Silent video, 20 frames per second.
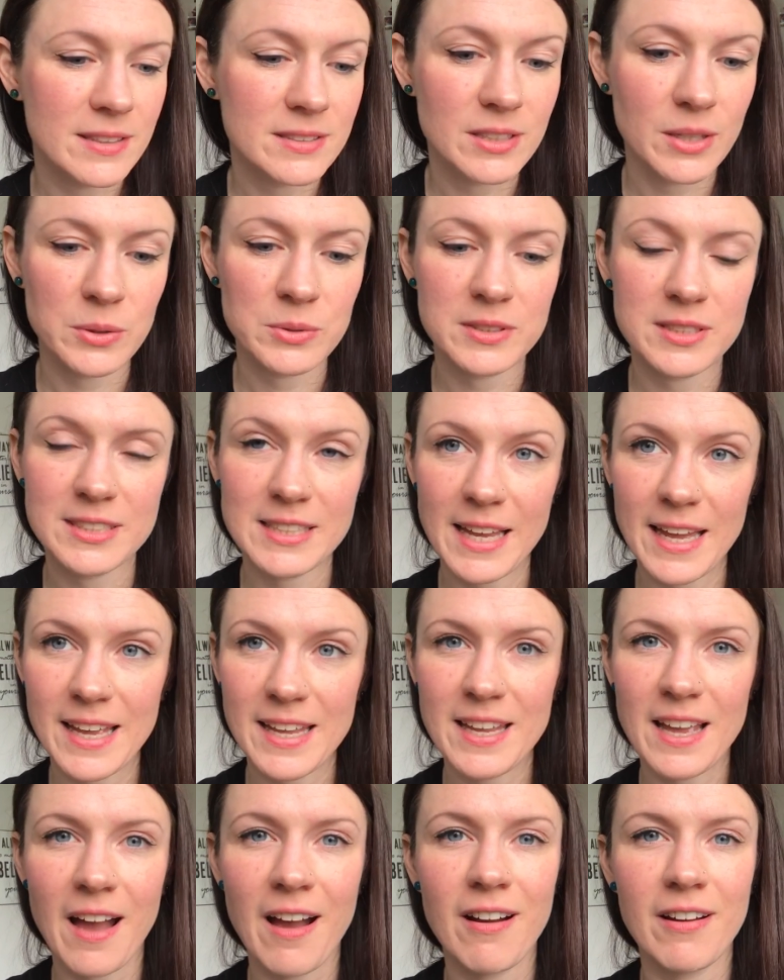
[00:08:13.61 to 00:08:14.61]
So
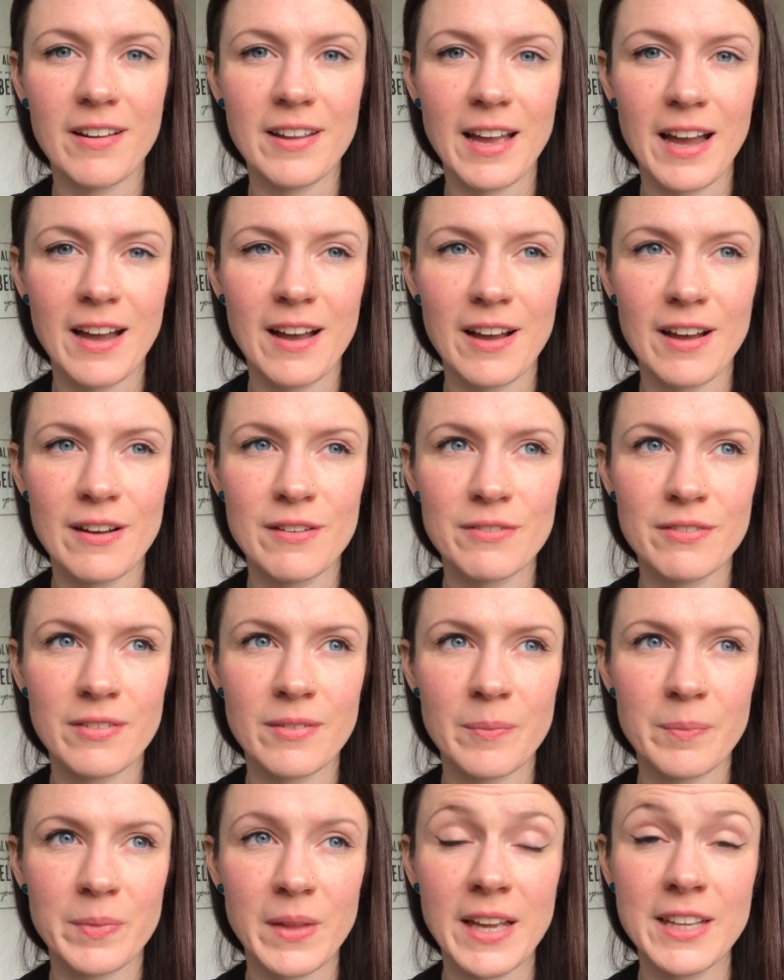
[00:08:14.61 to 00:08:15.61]
today I have
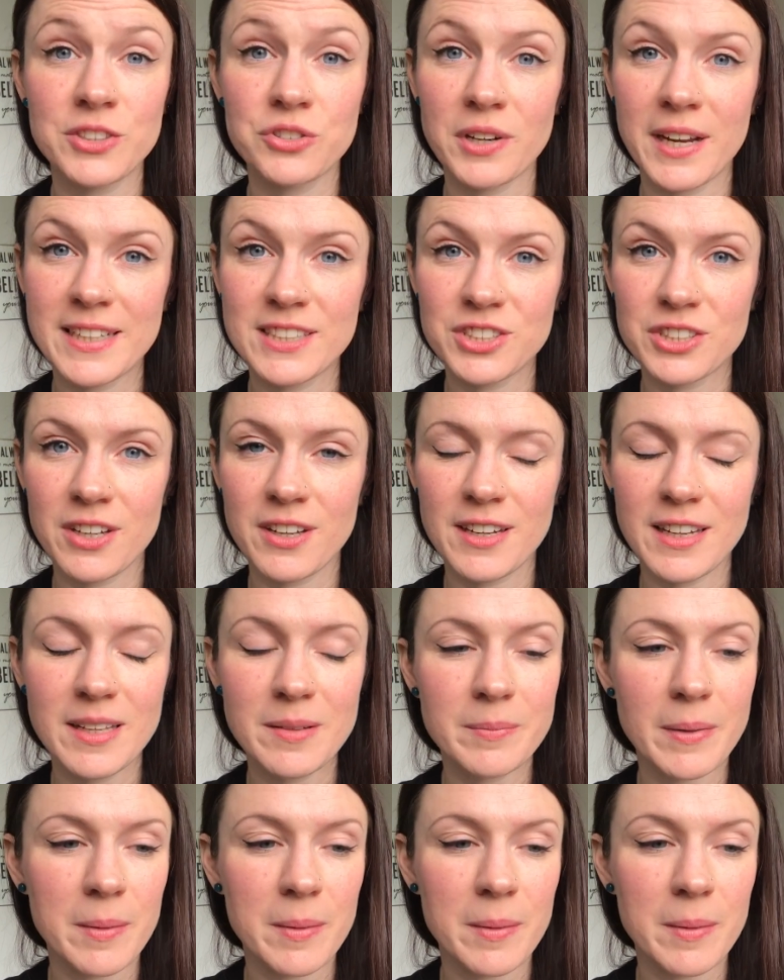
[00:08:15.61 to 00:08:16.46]
a train journey.